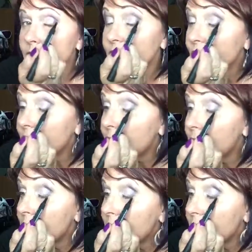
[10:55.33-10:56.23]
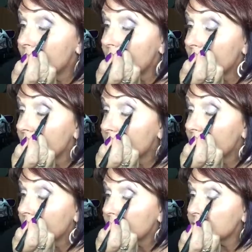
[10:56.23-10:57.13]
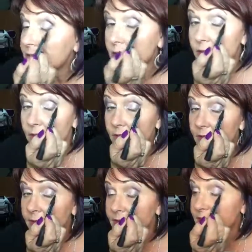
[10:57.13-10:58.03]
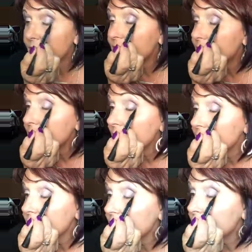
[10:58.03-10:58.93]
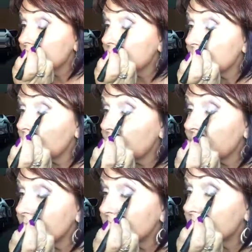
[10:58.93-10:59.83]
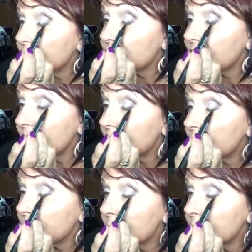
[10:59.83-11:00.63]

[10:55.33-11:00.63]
So, start on the outside. Bring it toward the center.